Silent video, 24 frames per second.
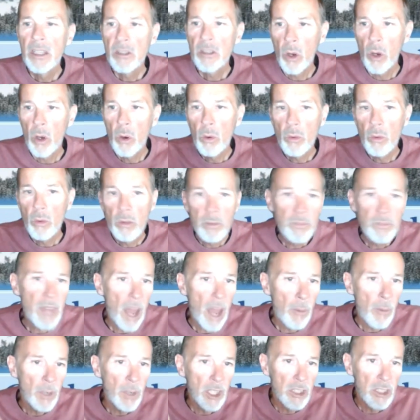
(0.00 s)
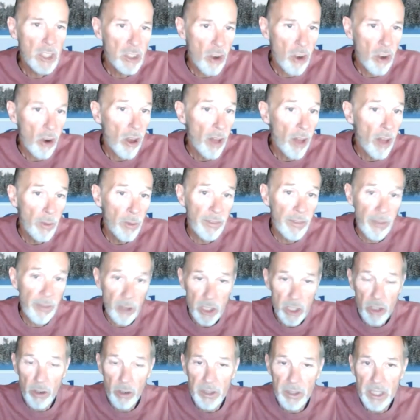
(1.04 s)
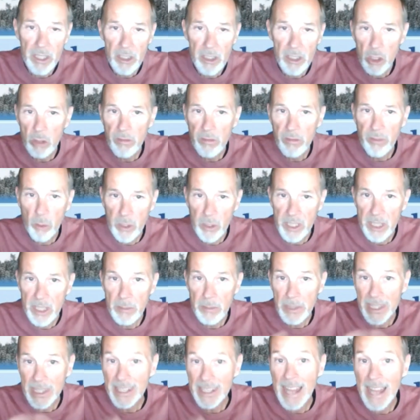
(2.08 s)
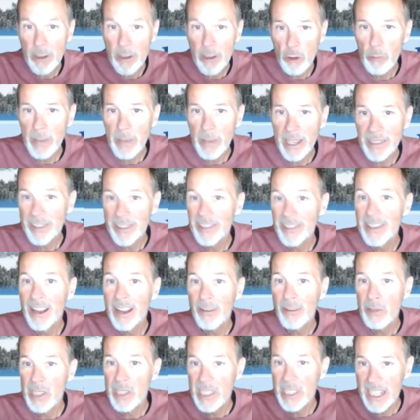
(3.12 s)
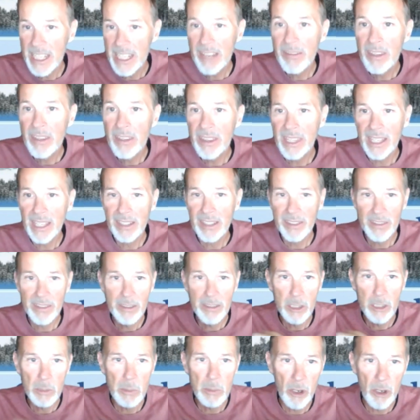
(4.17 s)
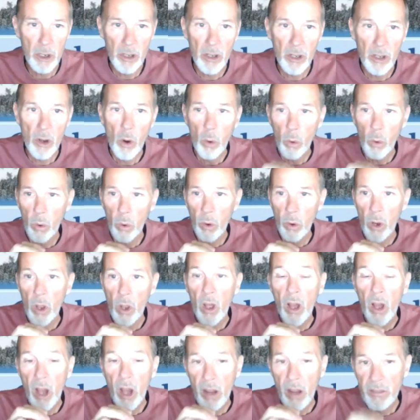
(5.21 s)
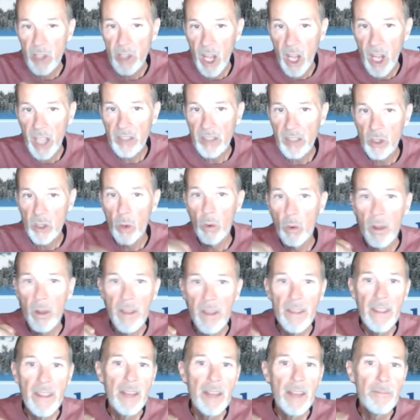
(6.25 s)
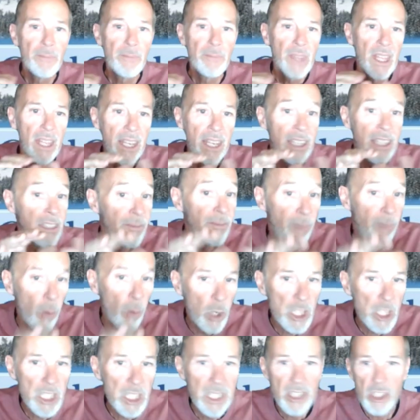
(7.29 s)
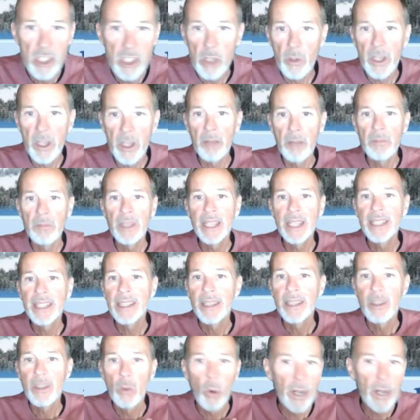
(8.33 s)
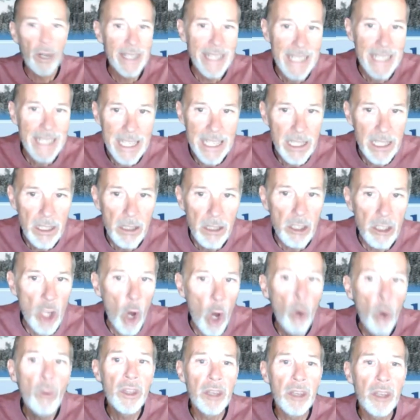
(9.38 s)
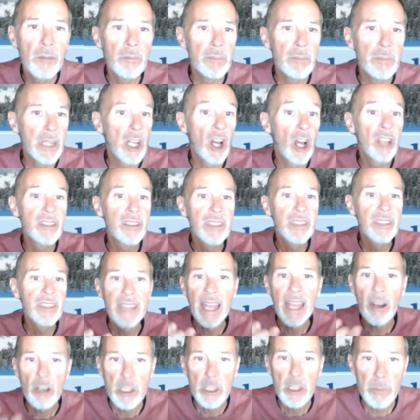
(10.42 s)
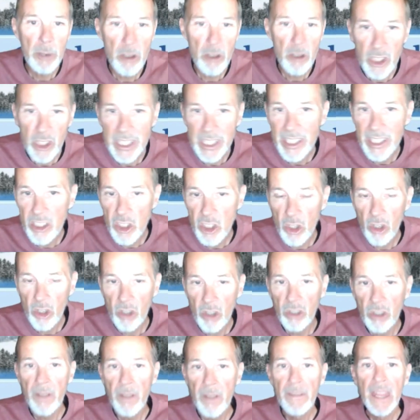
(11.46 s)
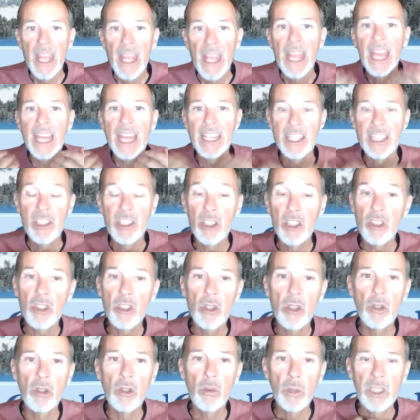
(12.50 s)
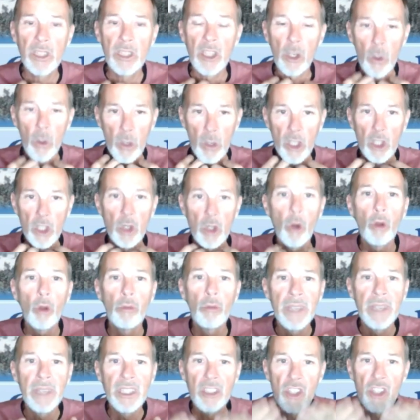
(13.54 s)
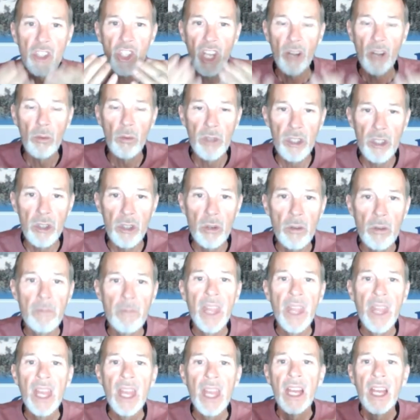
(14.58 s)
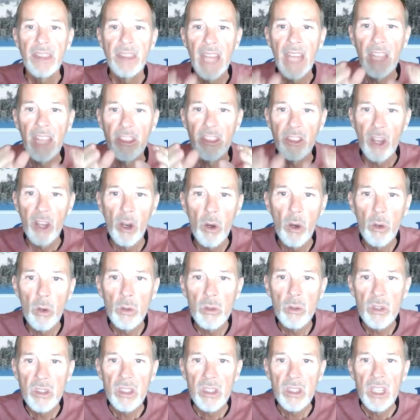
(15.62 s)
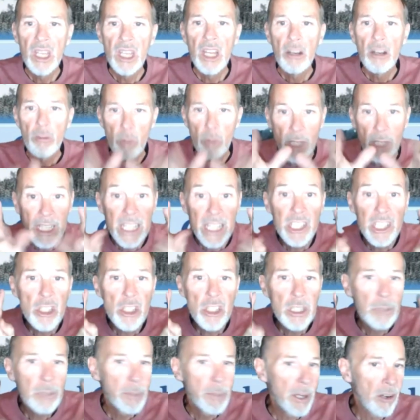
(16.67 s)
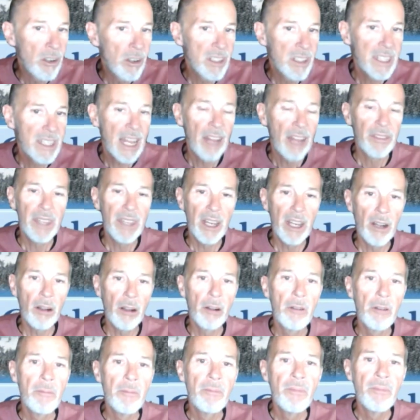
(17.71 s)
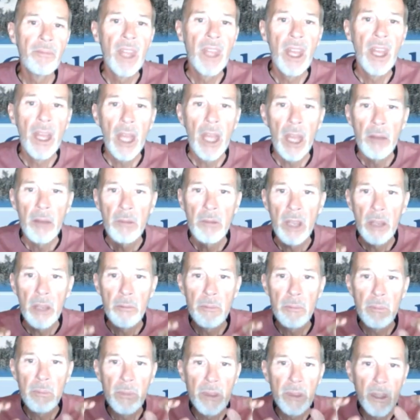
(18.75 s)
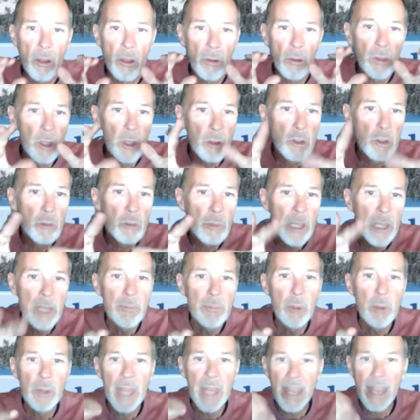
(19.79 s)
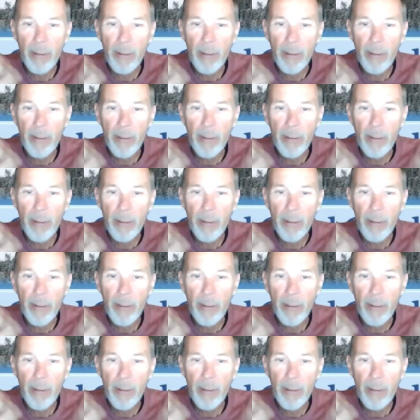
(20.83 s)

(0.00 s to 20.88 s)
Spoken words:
So I'm going to start off with 1 Corinthians 2:14, but the natural man does not receive the things of the Spirit of God. So and it's foolishness to him, nor can he know them because they are spiritually discerned. And this is what the Lord has told me to share with you, that those religious spirits out there, those people